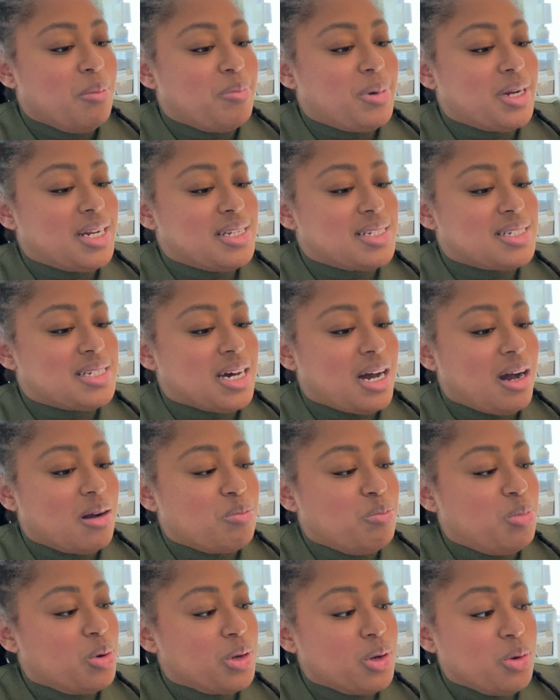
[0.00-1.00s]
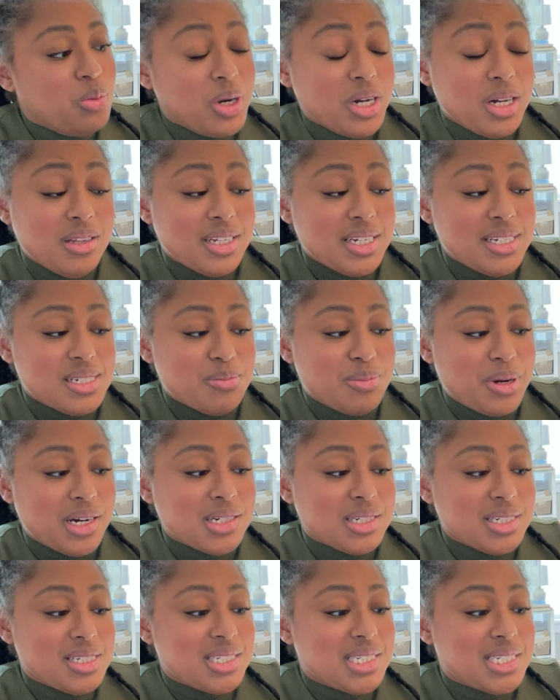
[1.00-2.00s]
But as Doc Boy Will is about
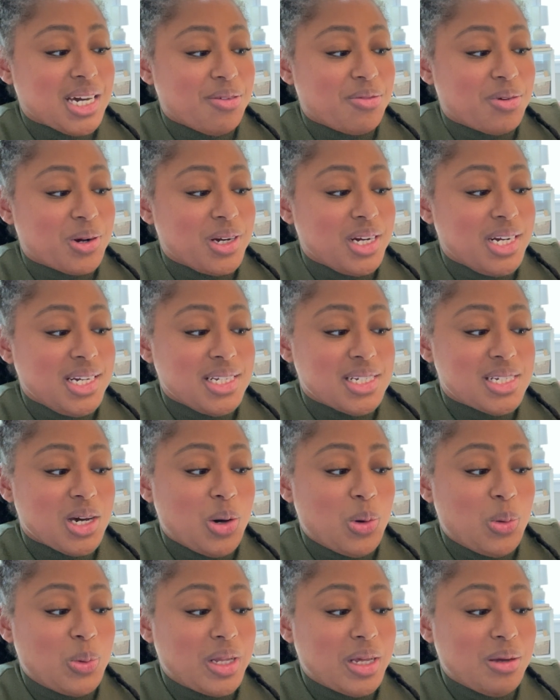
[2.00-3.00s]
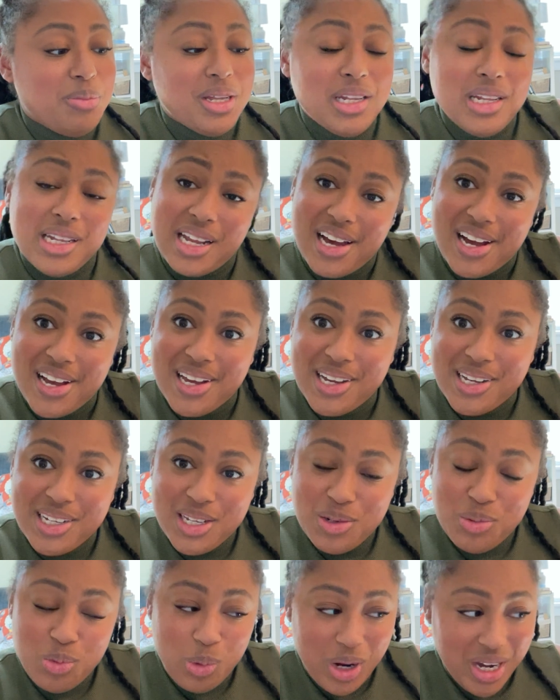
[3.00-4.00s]
to discover, it has only been lying
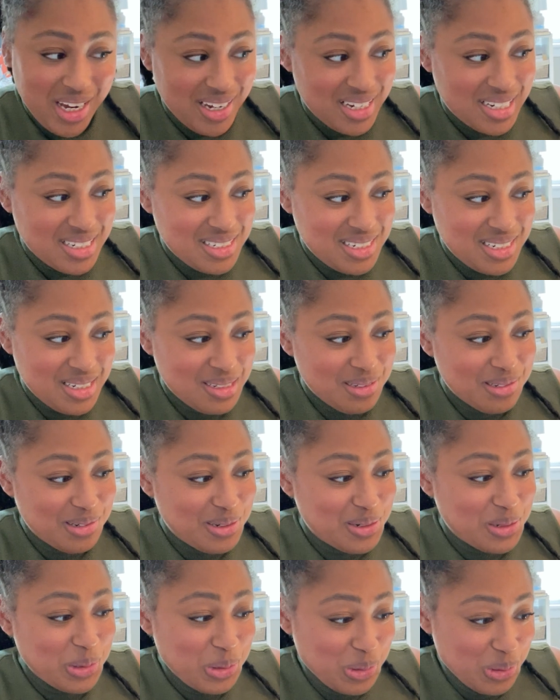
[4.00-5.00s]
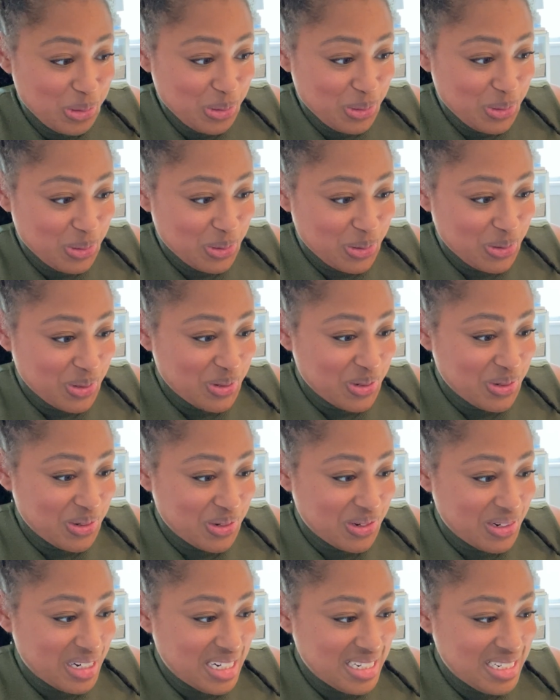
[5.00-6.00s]
in wait.
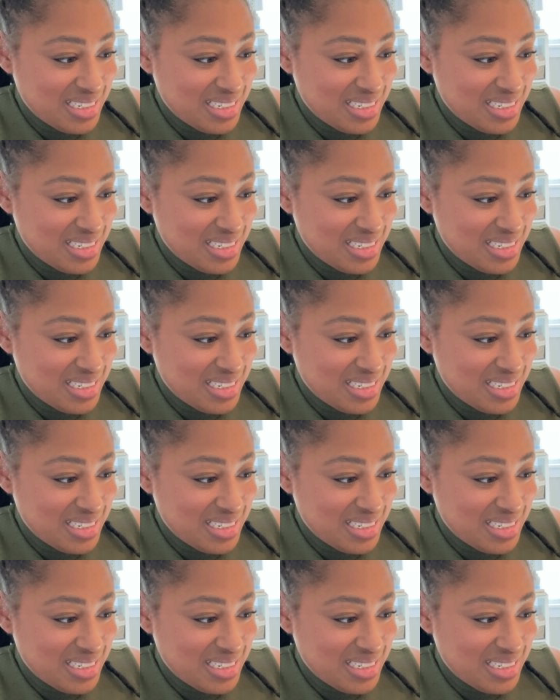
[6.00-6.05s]
Ooh.